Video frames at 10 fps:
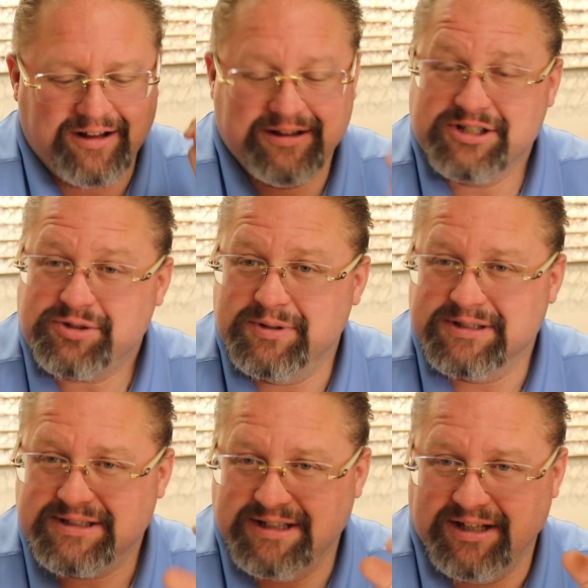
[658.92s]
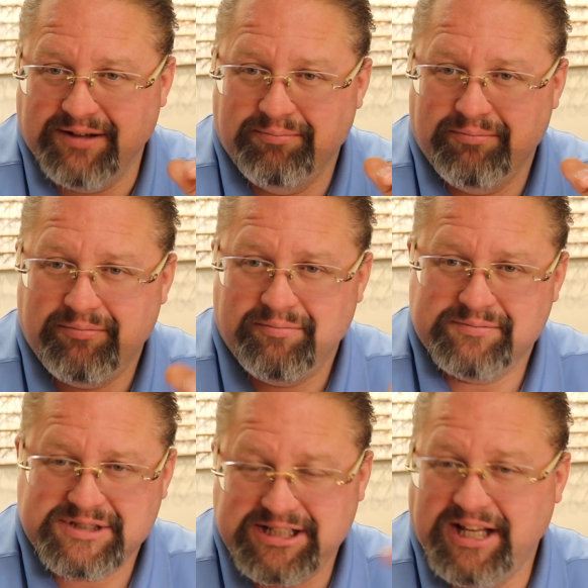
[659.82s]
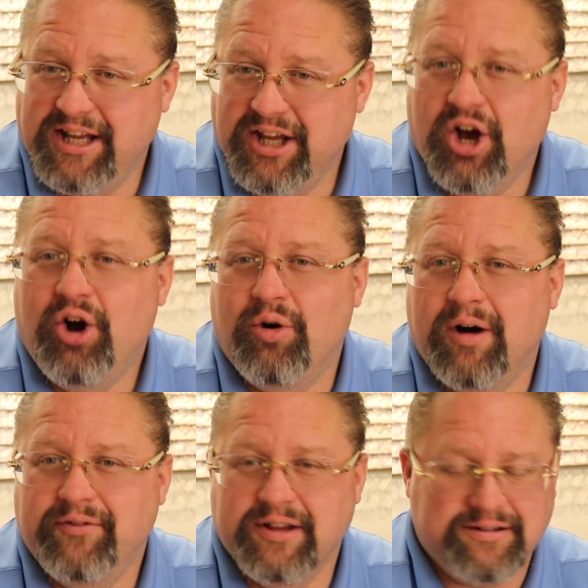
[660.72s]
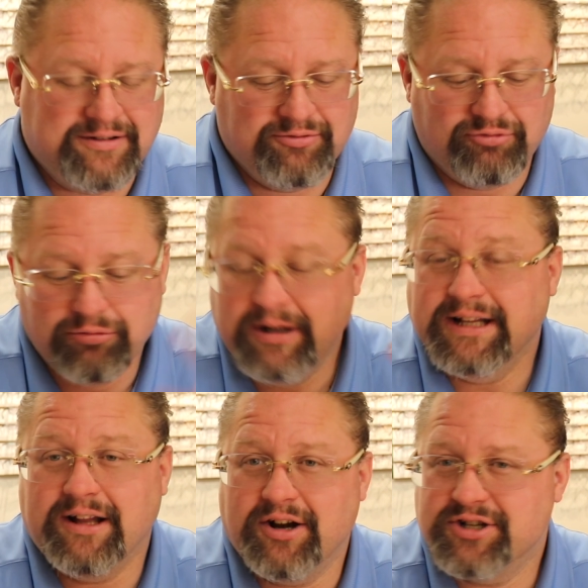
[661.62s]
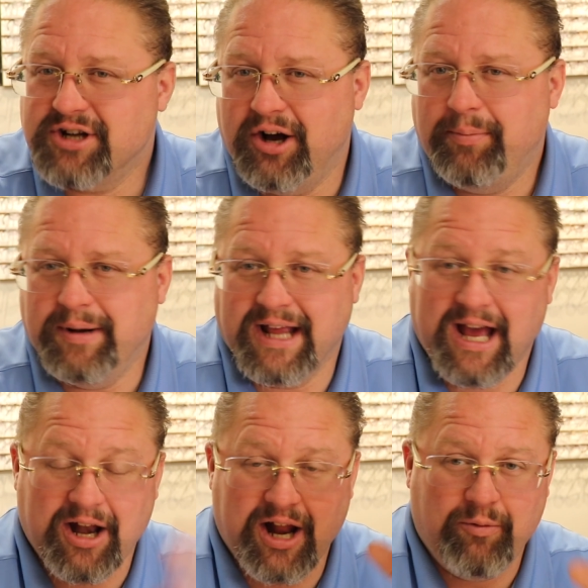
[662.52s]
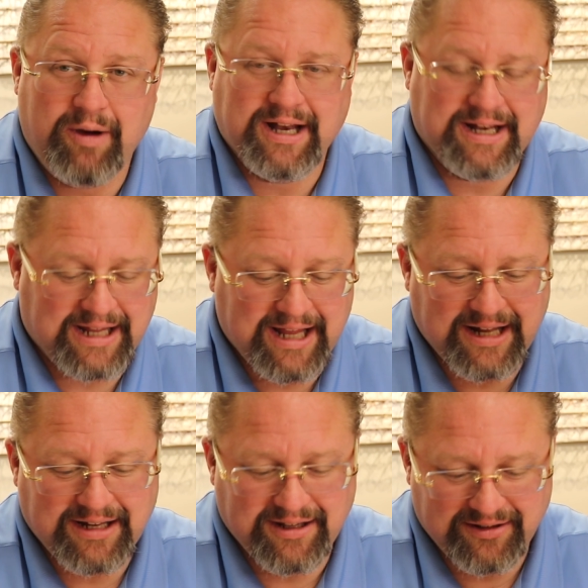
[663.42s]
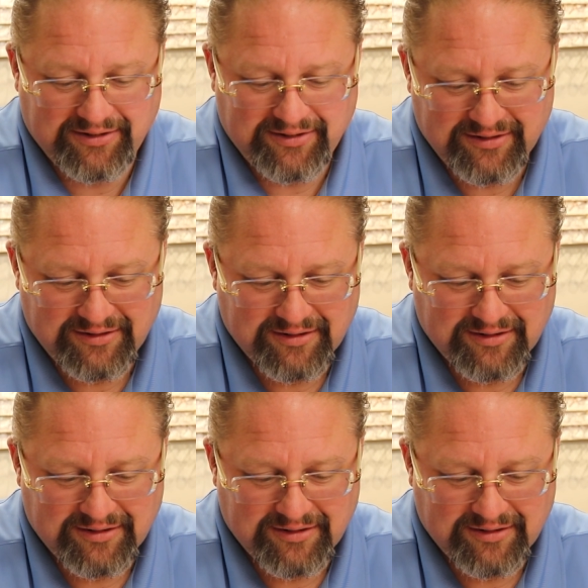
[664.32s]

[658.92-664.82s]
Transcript: This was the CEO of this really large company, and I wanted to get his